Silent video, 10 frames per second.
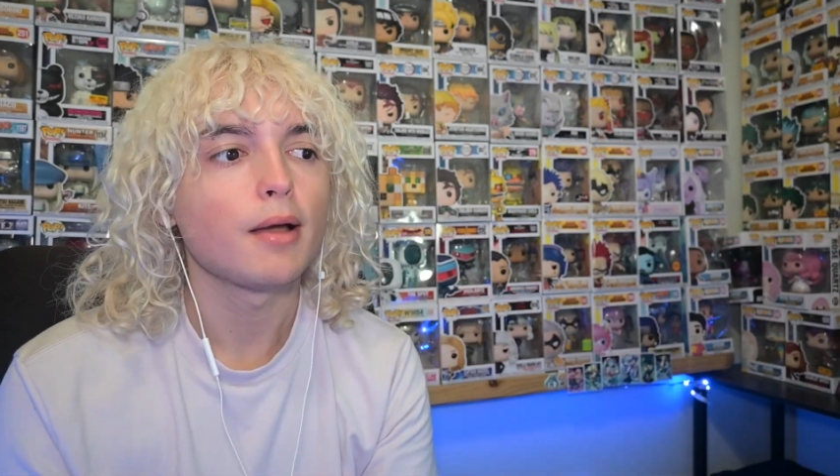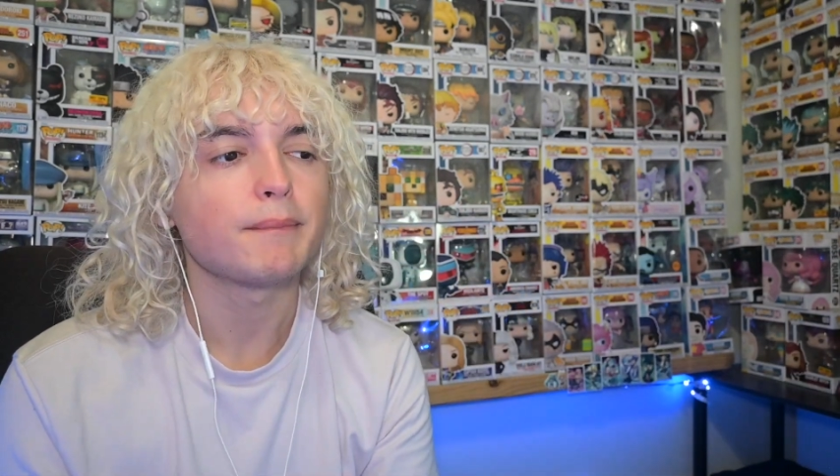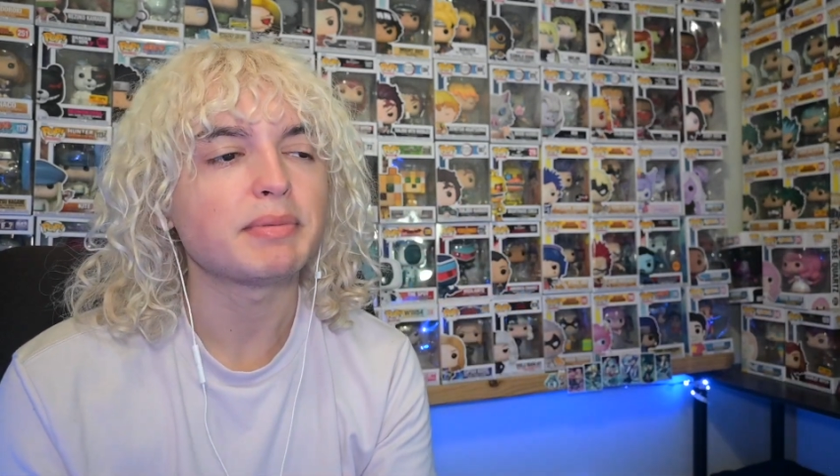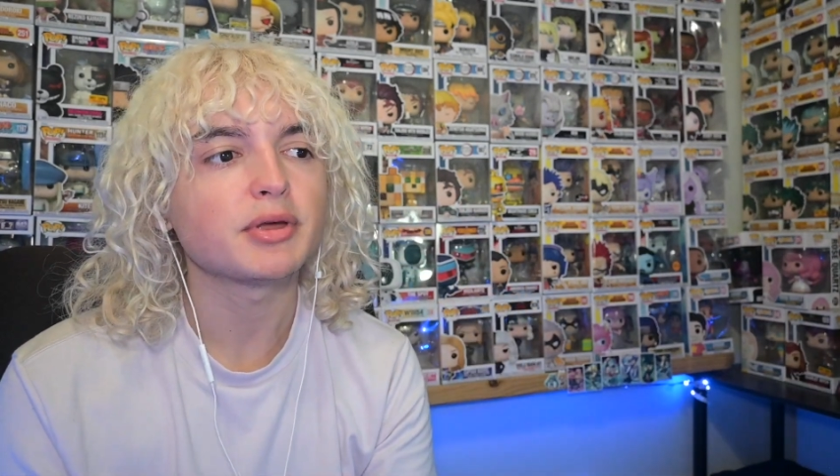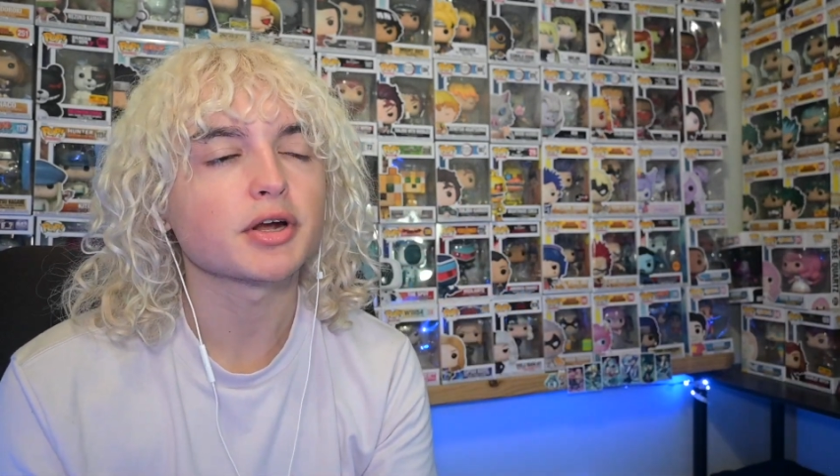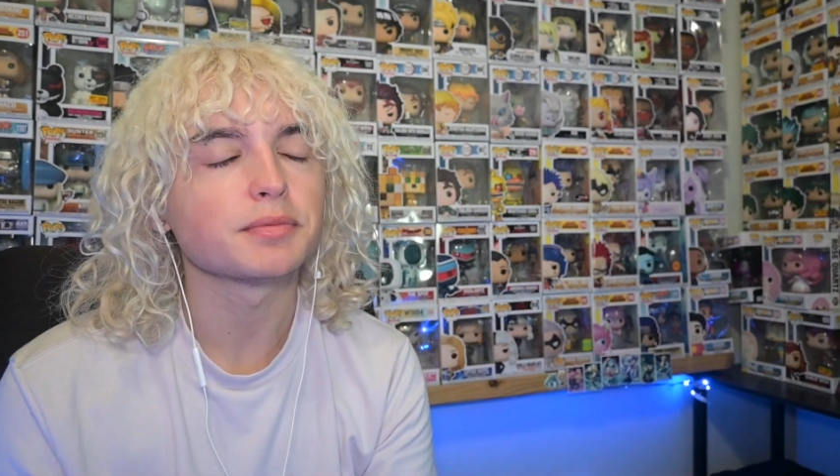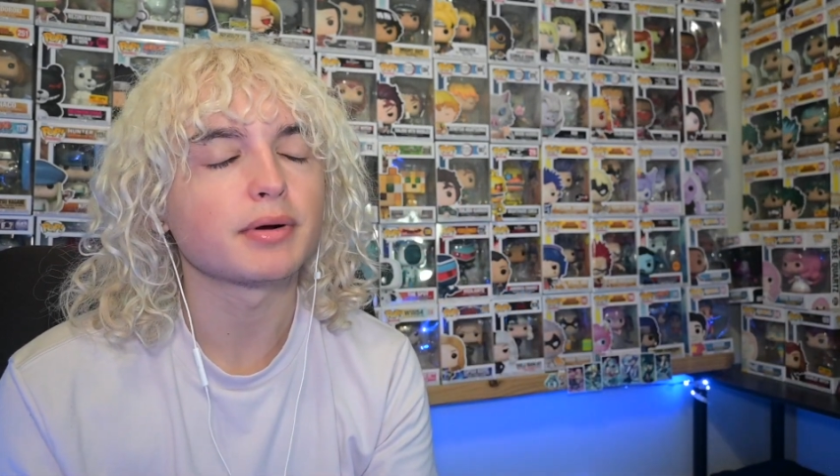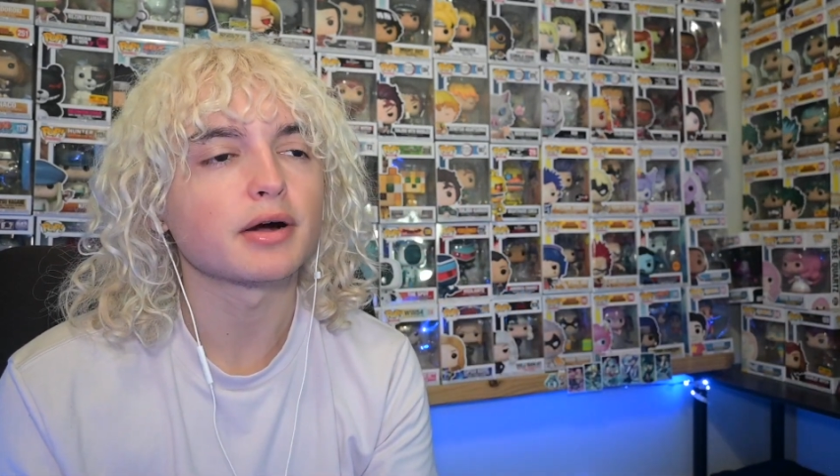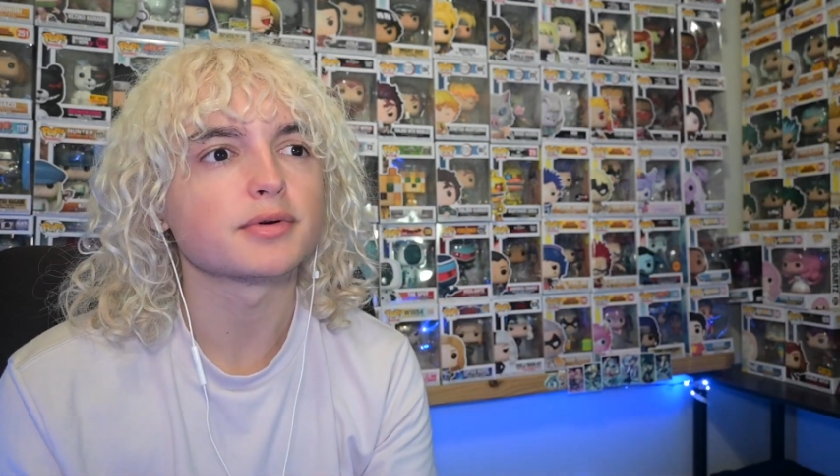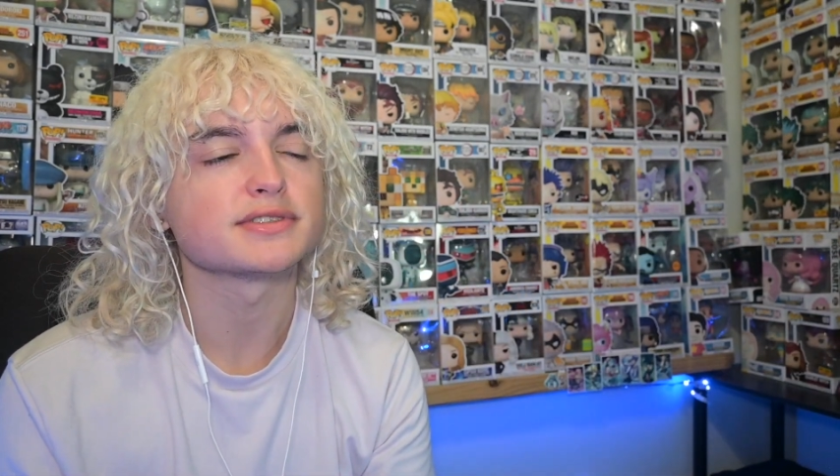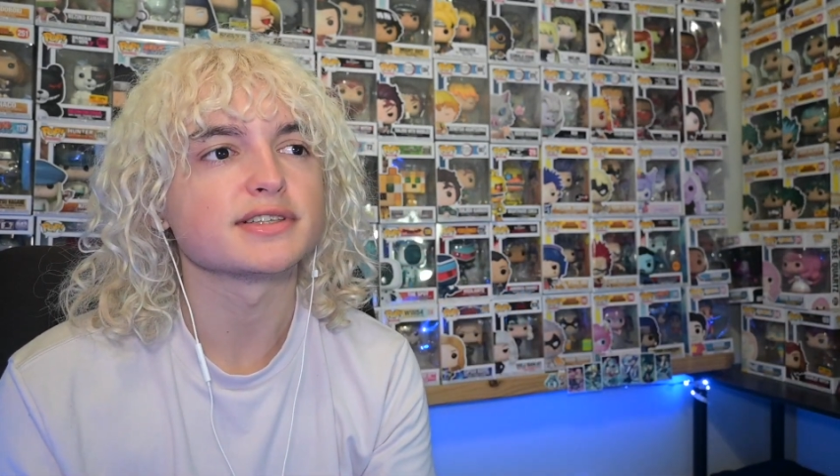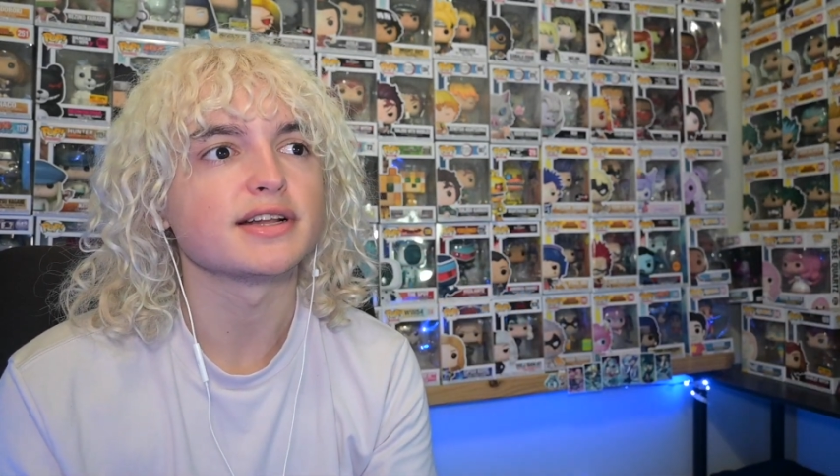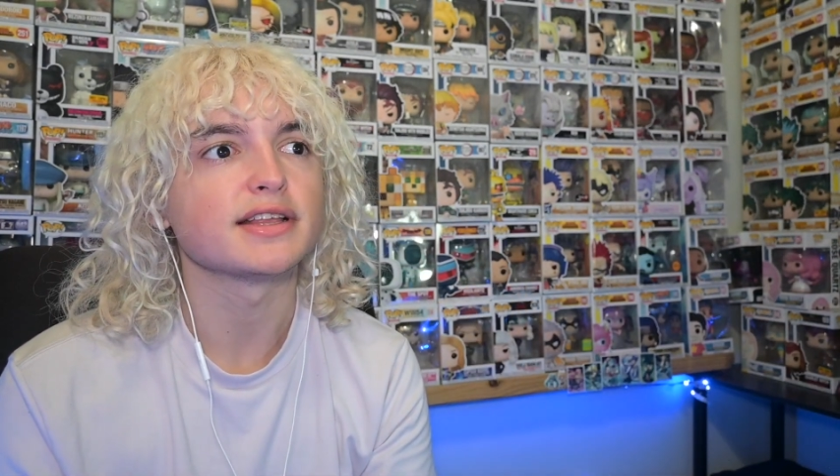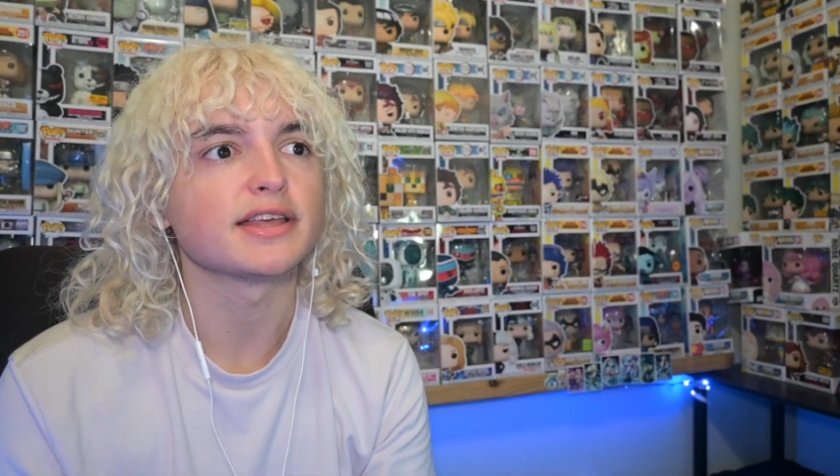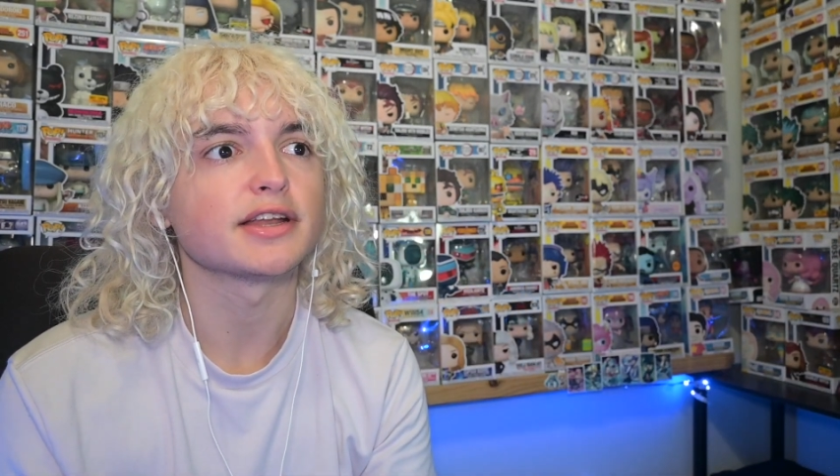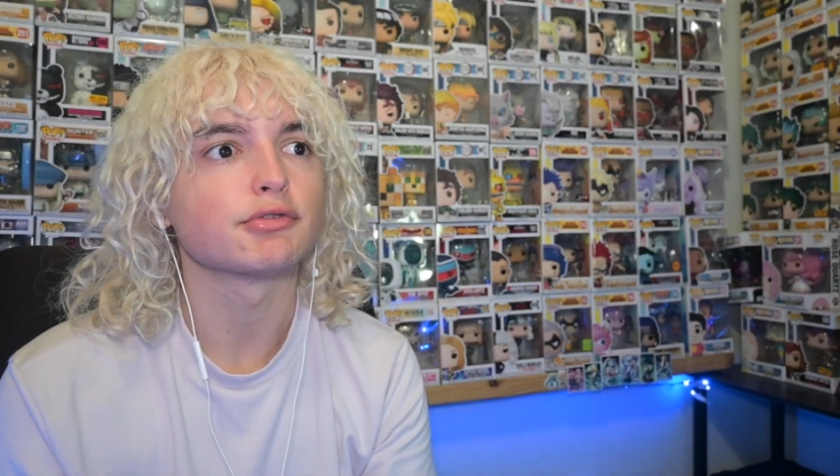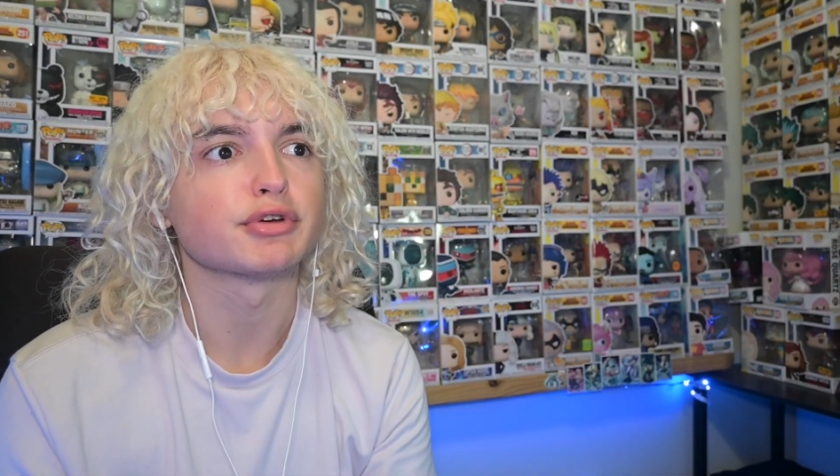Maybe her power's literally getting